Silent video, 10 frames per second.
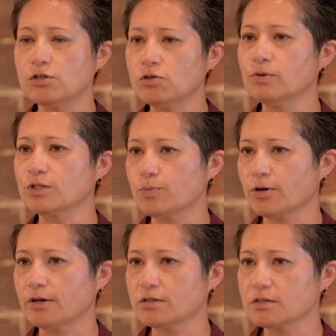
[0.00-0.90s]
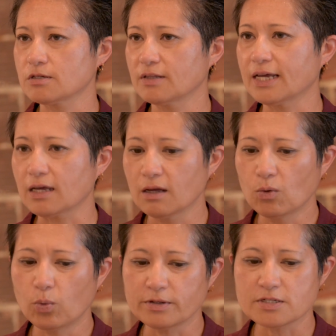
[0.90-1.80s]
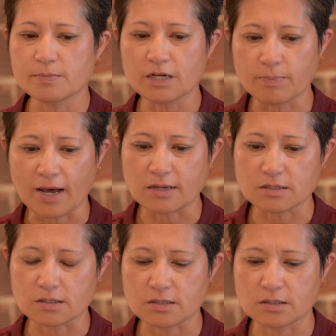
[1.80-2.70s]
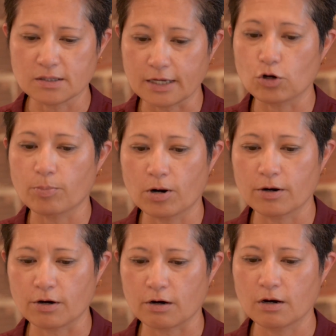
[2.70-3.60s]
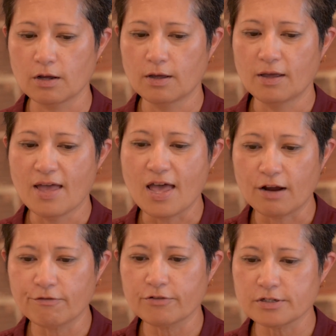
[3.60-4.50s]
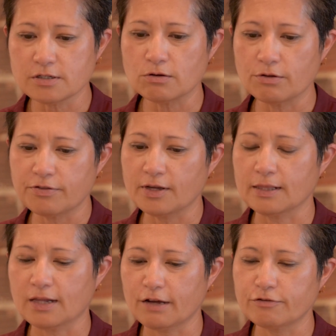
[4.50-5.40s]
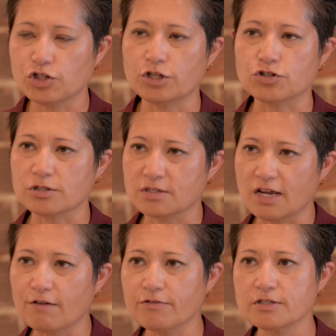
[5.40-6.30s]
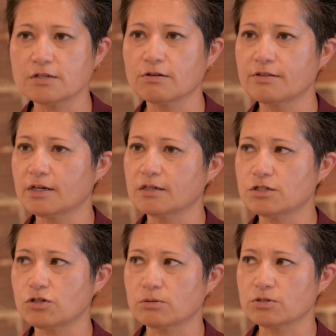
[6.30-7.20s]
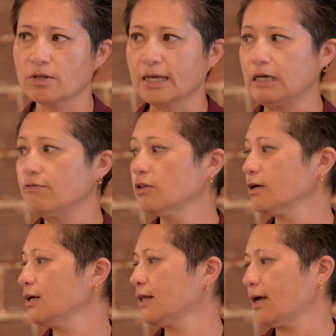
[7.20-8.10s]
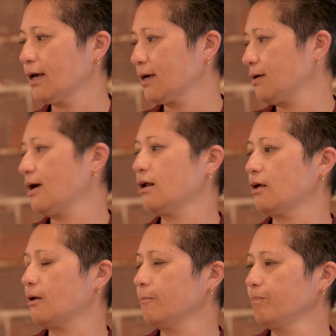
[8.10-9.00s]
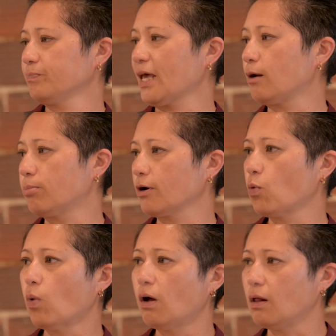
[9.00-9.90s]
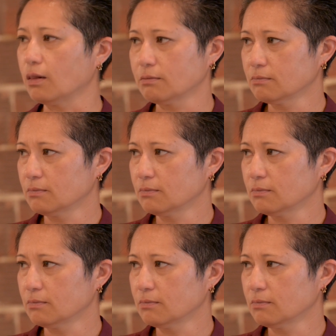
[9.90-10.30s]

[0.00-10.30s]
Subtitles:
new experience. Like when somebody passes, like your partner, every single thing in life changes. Every single thing is new. So like even looking like at a brick wall,